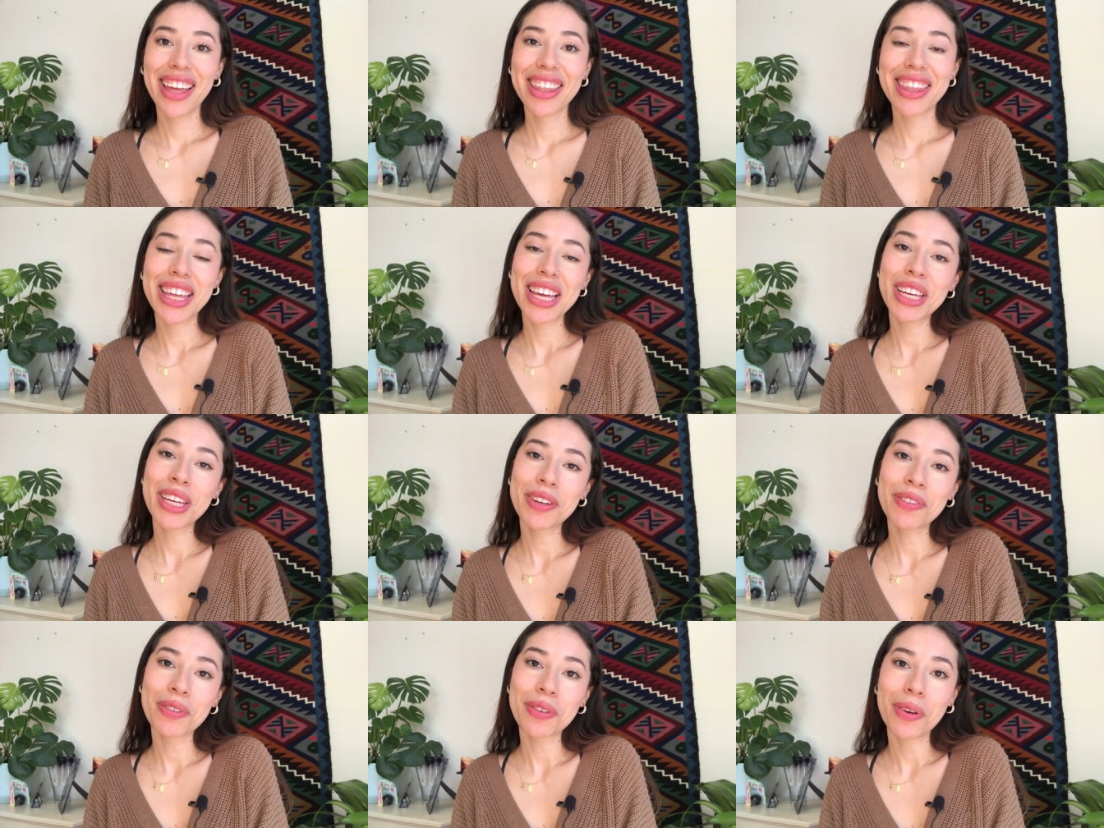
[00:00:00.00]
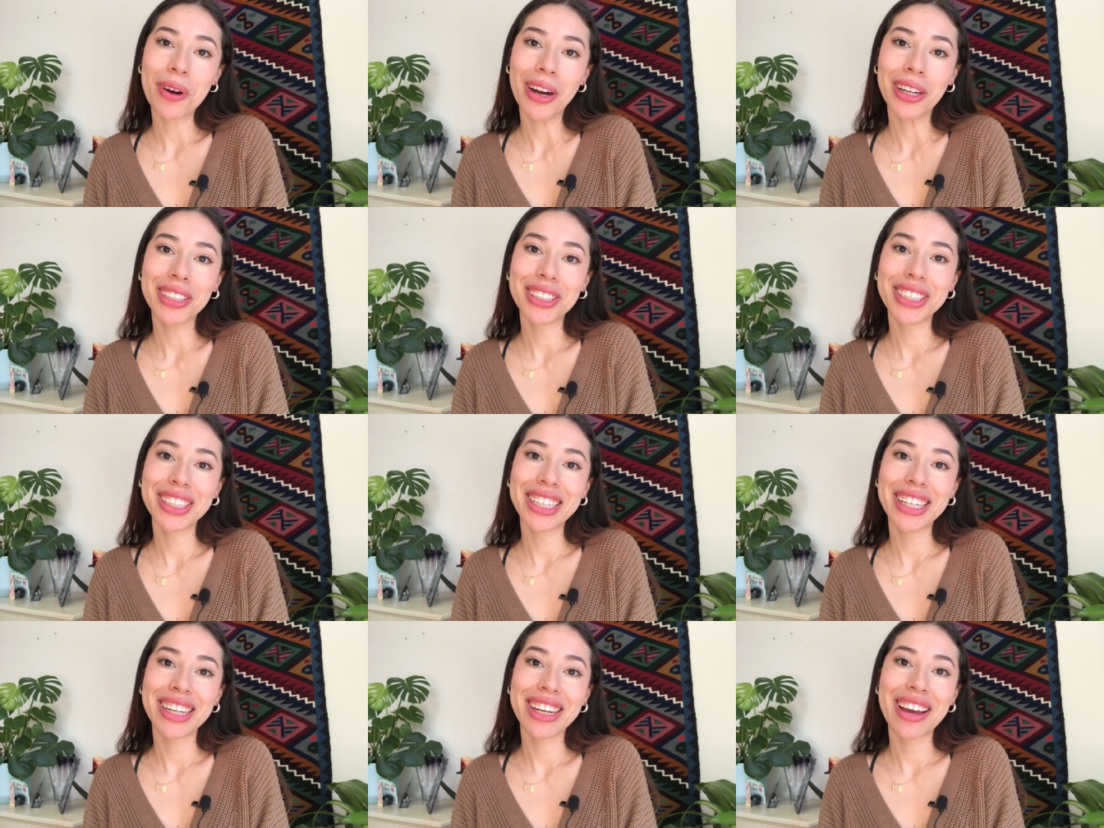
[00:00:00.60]
Thank you for
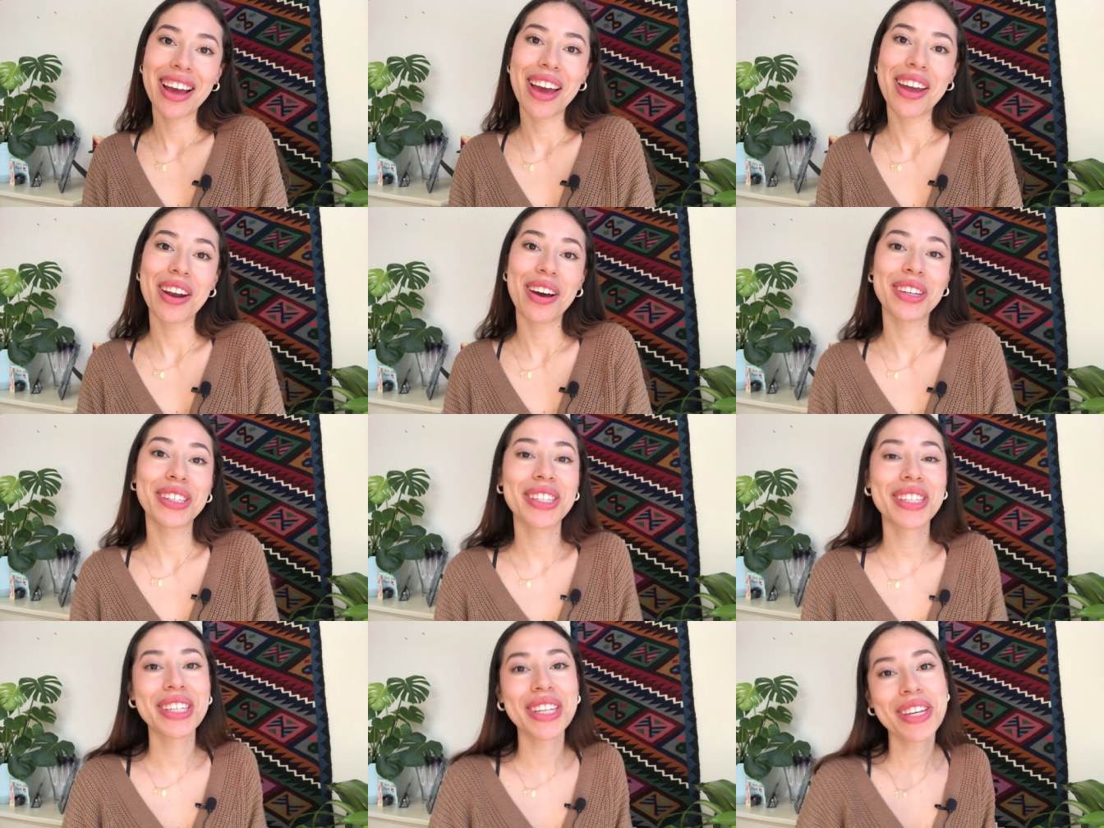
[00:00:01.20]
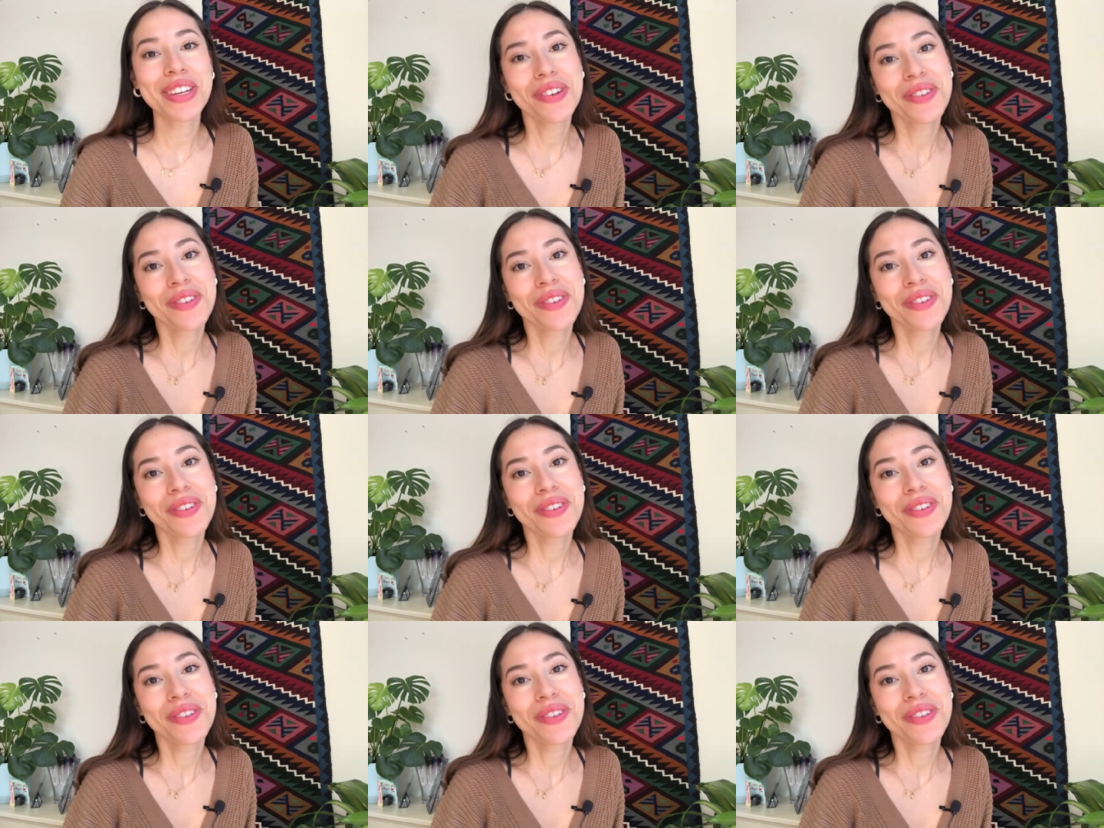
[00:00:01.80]
watching, and I'll see you